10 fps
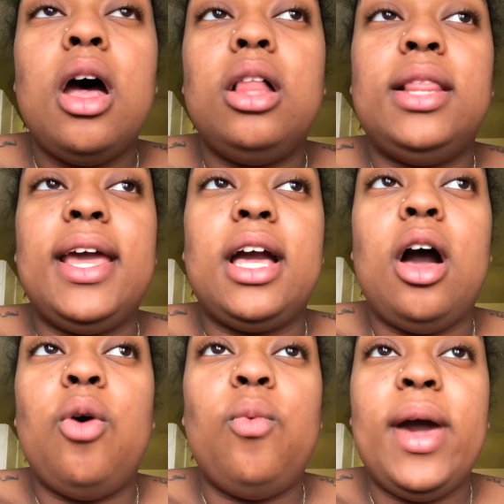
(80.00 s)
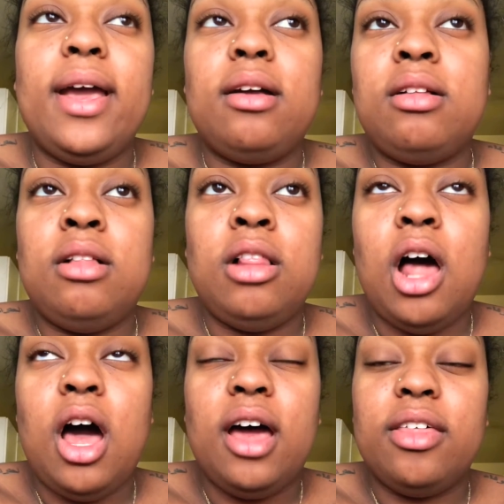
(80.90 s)
like a wet
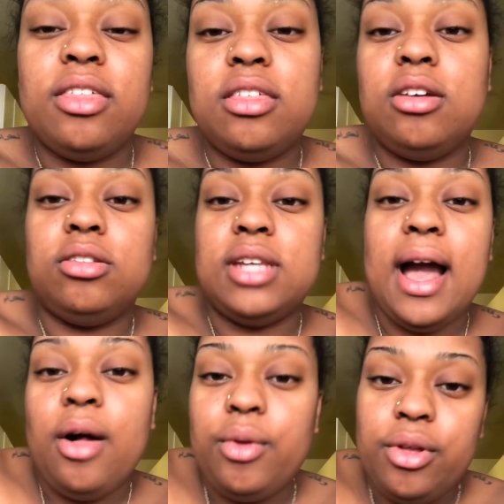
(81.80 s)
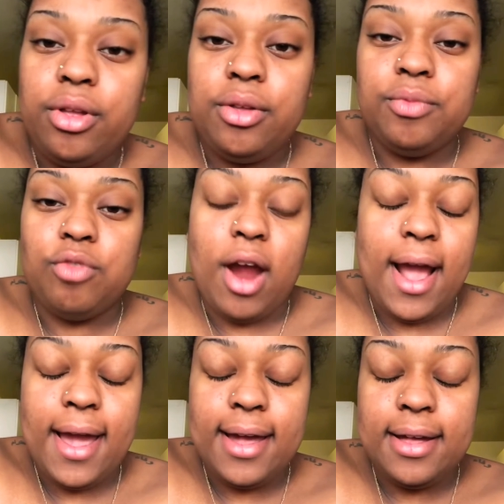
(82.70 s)
cloth or towel
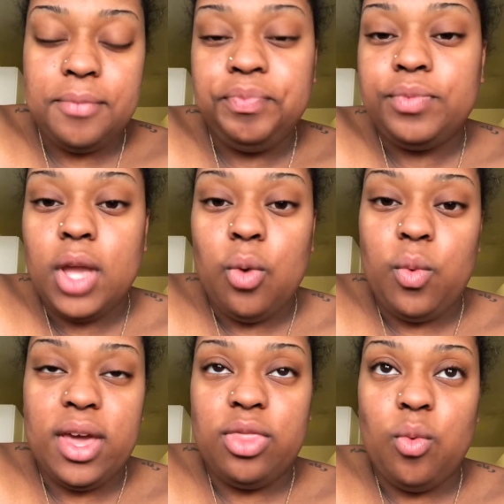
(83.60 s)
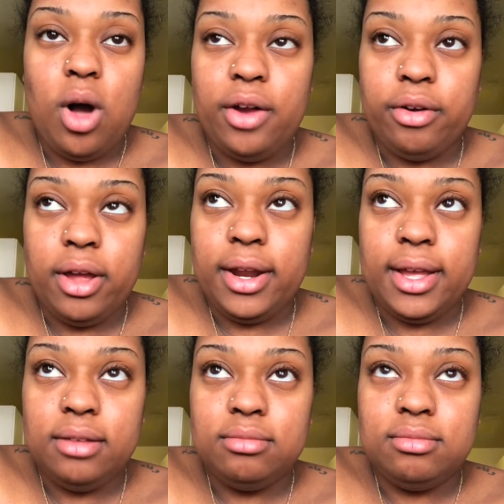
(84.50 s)
rag with water on
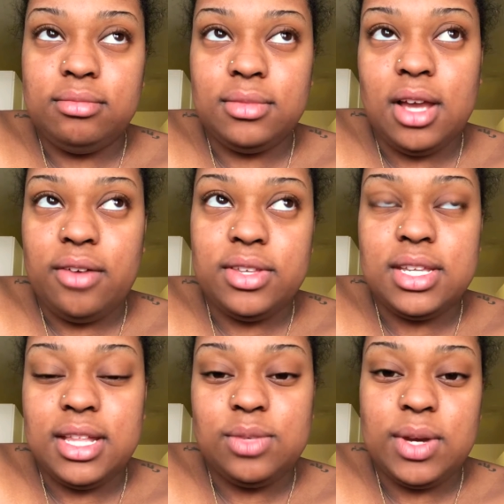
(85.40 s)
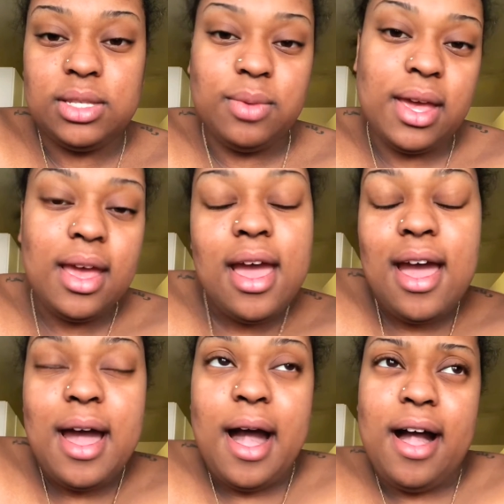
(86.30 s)
it. Obviously that's why it's wet.
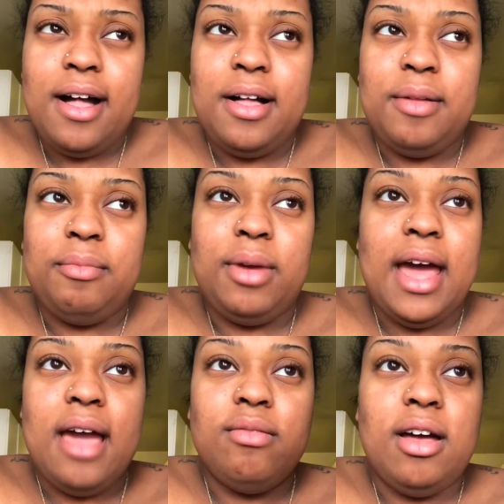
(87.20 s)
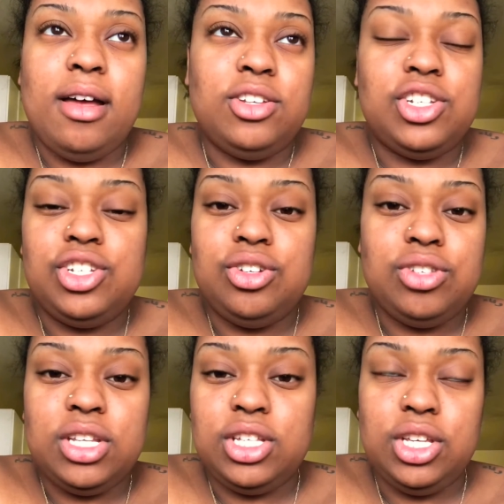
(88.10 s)
But I'm just
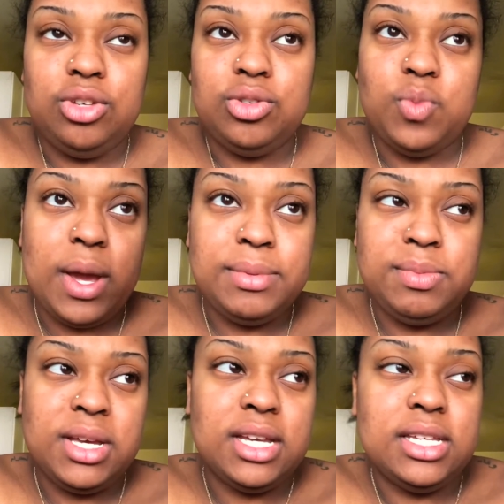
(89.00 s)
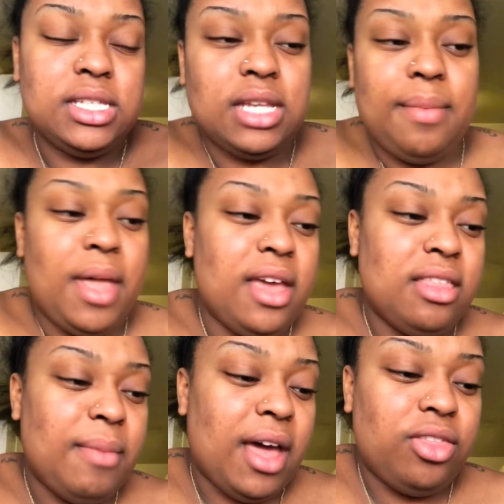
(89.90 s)
choosing to use wipes because I'm not in the
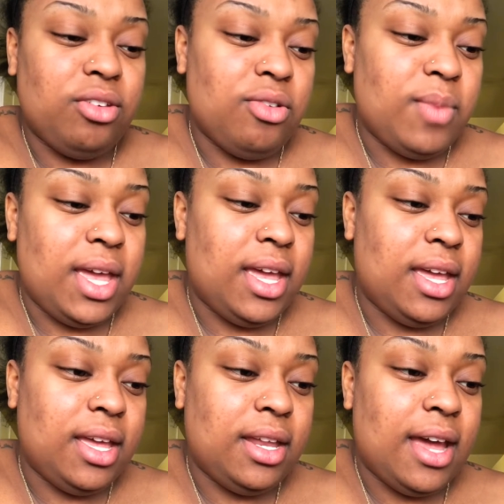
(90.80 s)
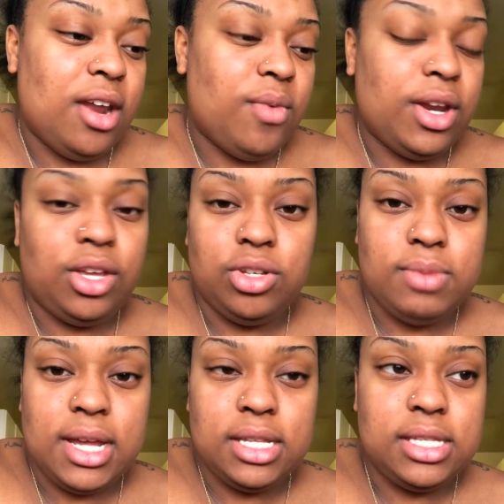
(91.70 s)
bathroom and I don't want a huge
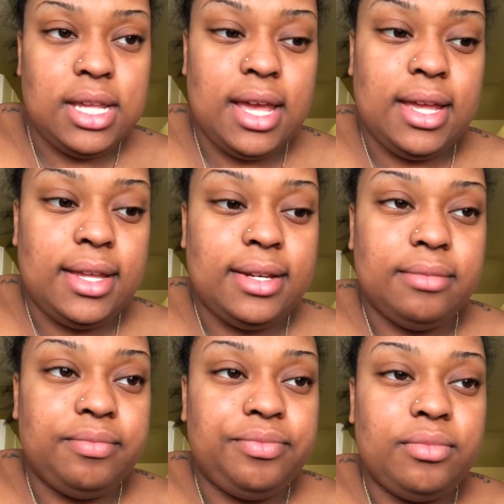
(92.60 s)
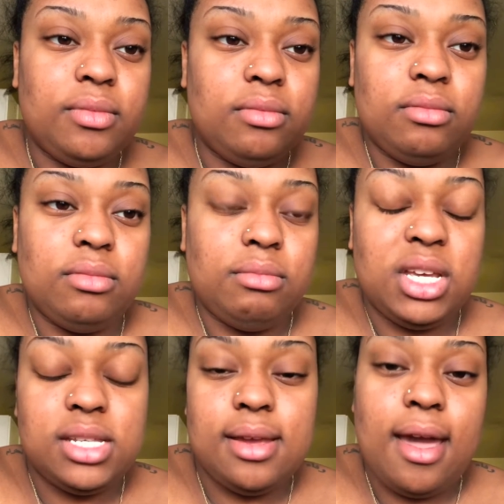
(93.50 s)
mess, and
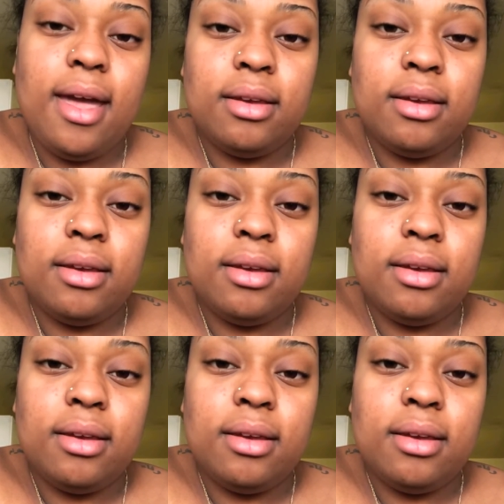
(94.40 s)
because I can.